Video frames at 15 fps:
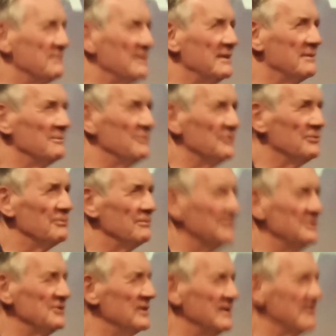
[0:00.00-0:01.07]
and that
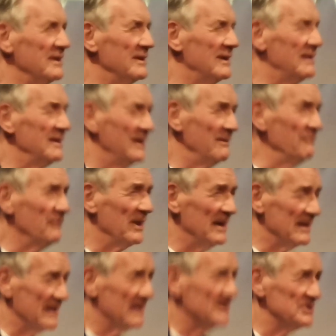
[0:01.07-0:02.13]
was, which I
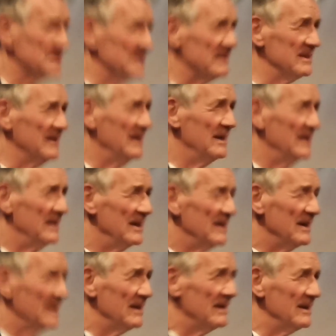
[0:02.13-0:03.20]
love that actually.
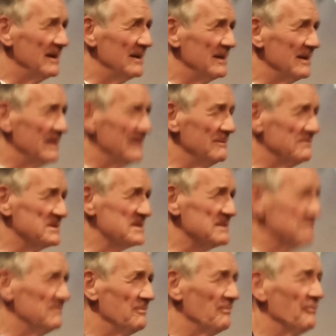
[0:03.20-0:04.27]

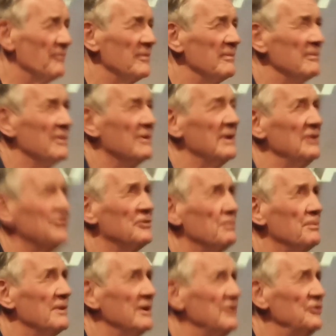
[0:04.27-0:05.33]
It was a
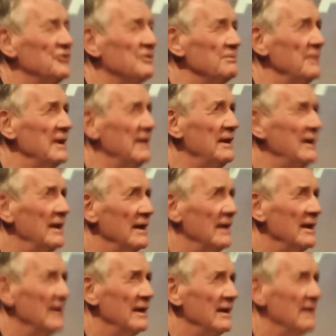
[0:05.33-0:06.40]
great surprise to
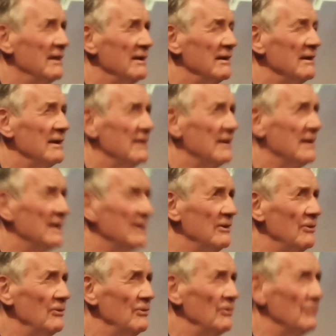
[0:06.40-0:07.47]
me
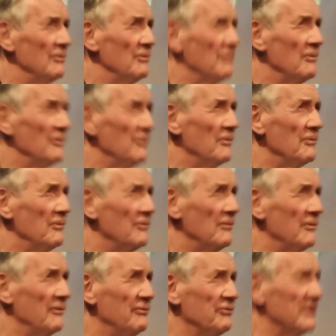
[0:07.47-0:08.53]
how
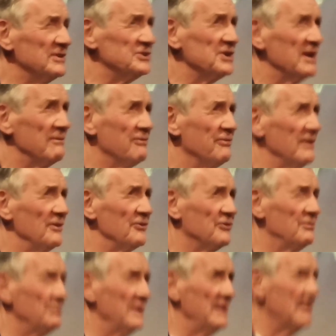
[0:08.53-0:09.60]
refreshing it
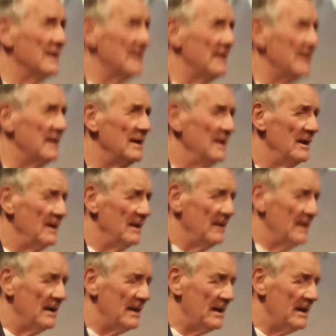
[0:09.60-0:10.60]
felt to be there.